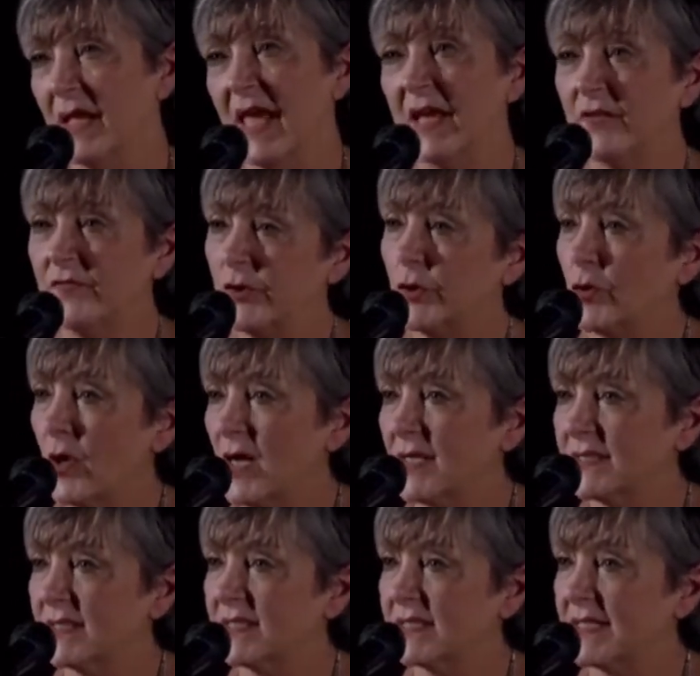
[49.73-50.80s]
And if you
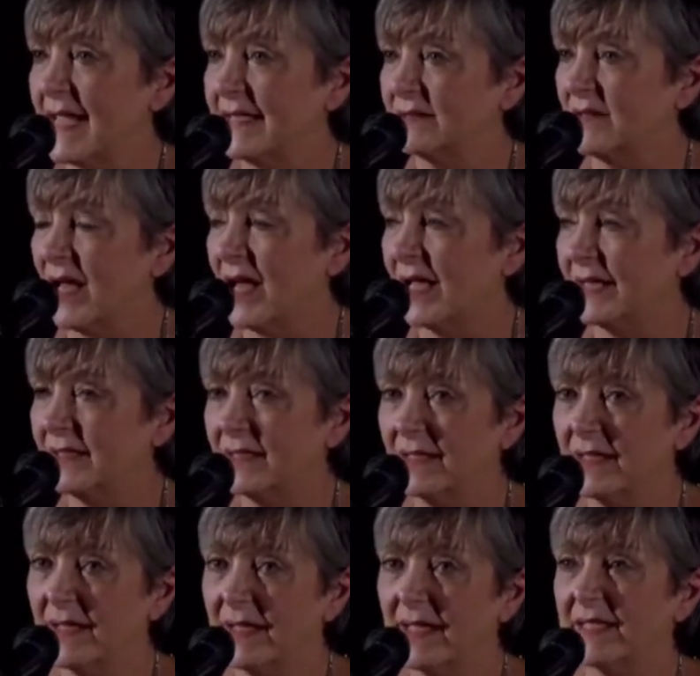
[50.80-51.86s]
cross a state line,
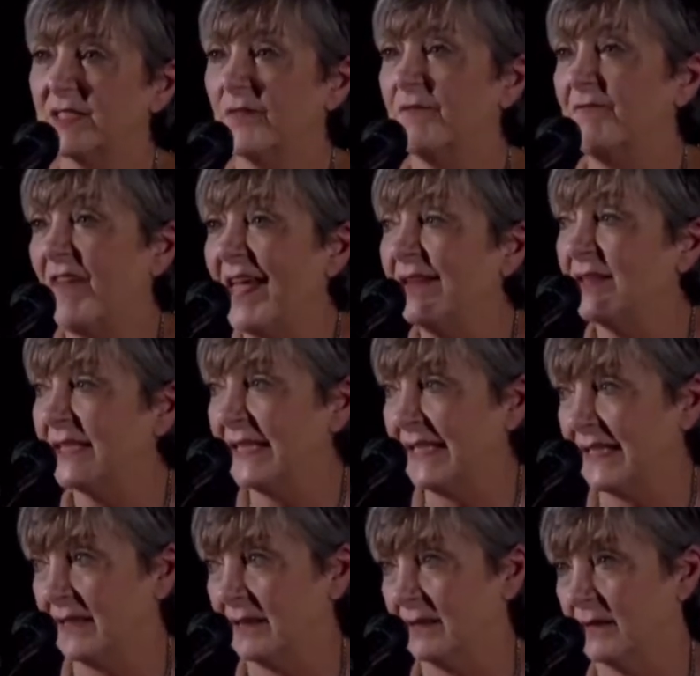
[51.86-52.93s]
it's a
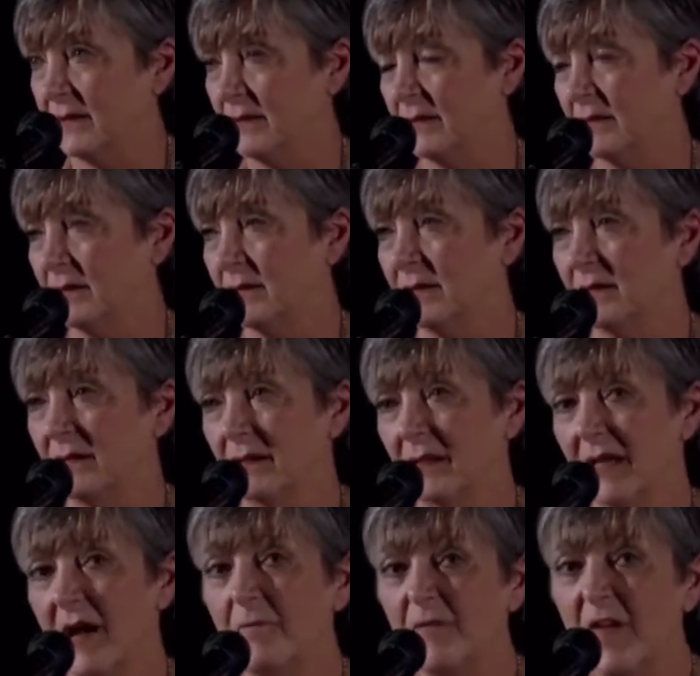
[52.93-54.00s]
felony.
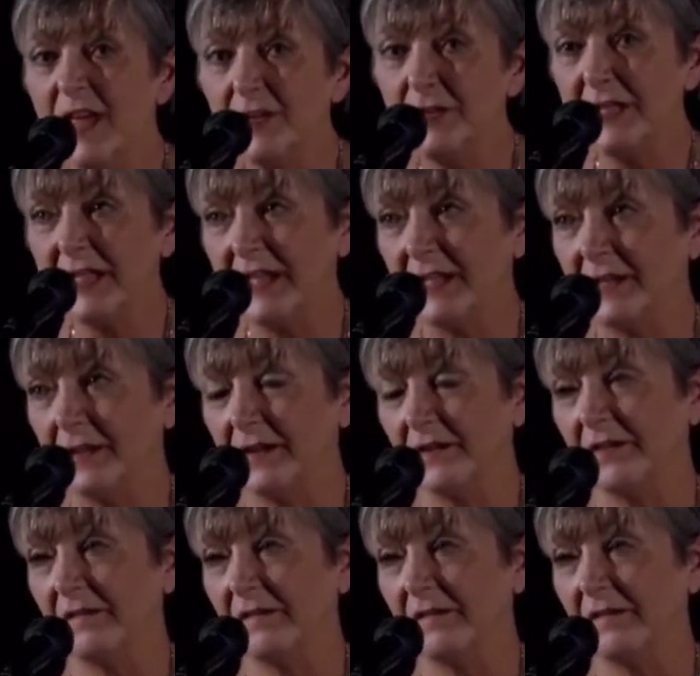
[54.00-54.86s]
A felony.